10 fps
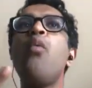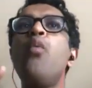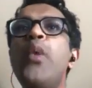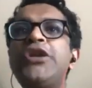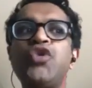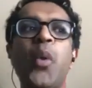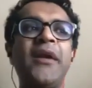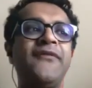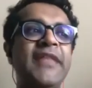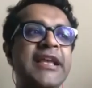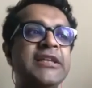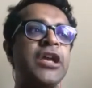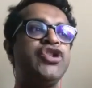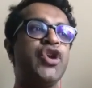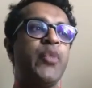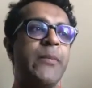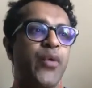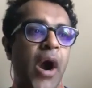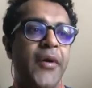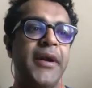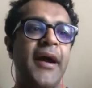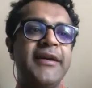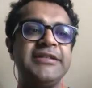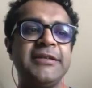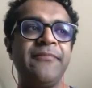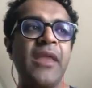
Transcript: which one of these should we prioritize?